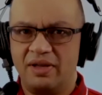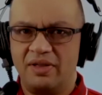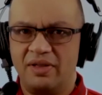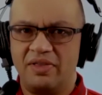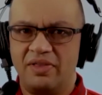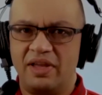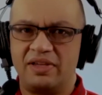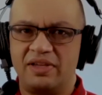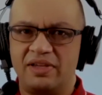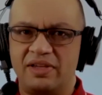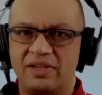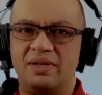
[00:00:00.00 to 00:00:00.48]

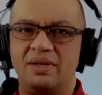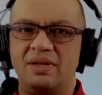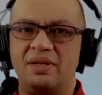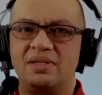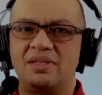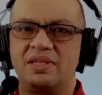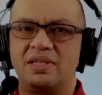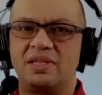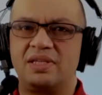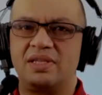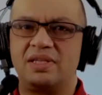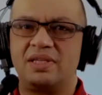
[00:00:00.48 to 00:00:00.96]
that's going to
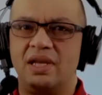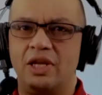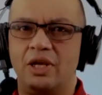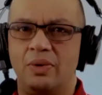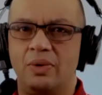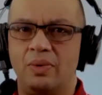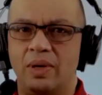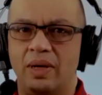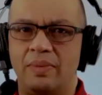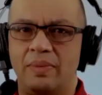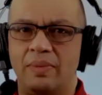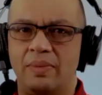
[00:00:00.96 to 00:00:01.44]
skill
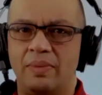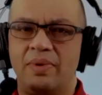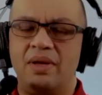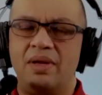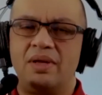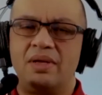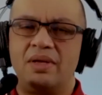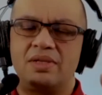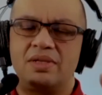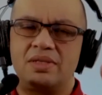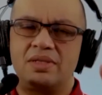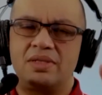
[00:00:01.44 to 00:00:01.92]
you up
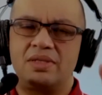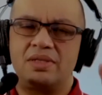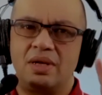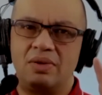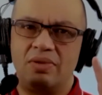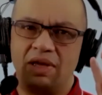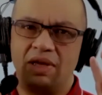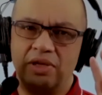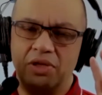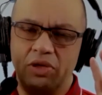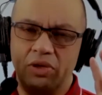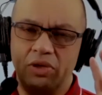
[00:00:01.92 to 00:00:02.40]
so
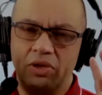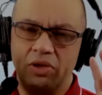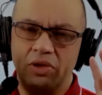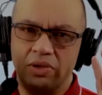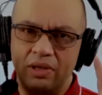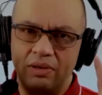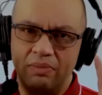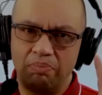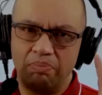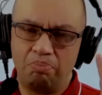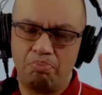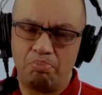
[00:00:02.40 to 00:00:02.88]
that you
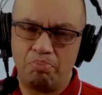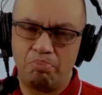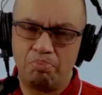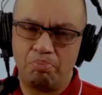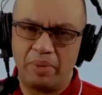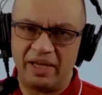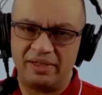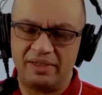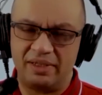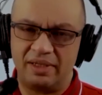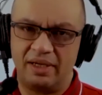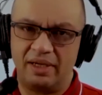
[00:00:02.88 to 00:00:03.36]
can
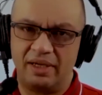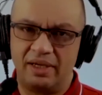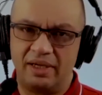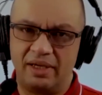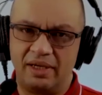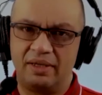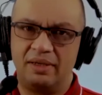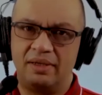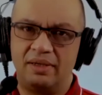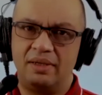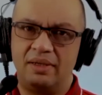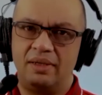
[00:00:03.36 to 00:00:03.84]
better
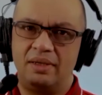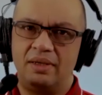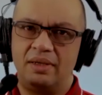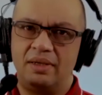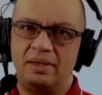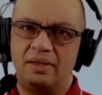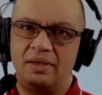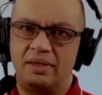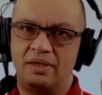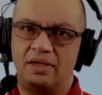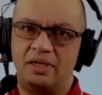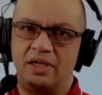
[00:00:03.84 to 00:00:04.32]

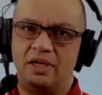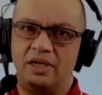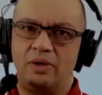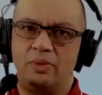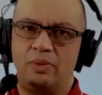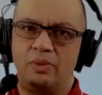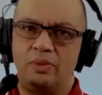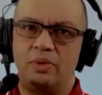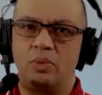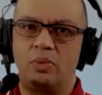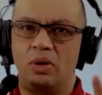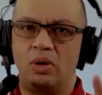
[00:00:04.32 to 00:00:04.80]
deal
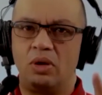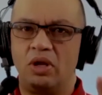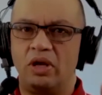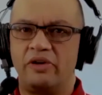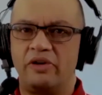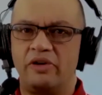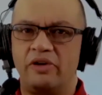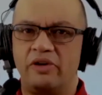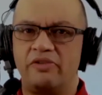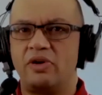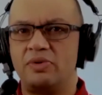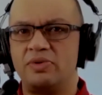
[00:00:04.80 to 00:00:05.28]
with what life
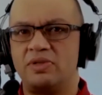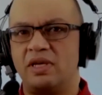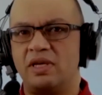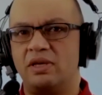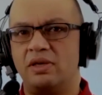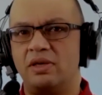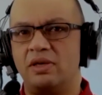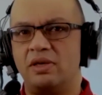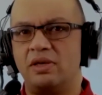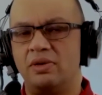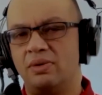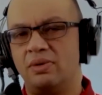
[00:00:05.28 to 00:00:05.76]
throws at
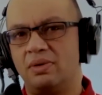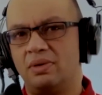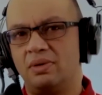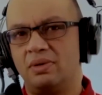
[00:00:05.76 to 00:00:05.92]
you.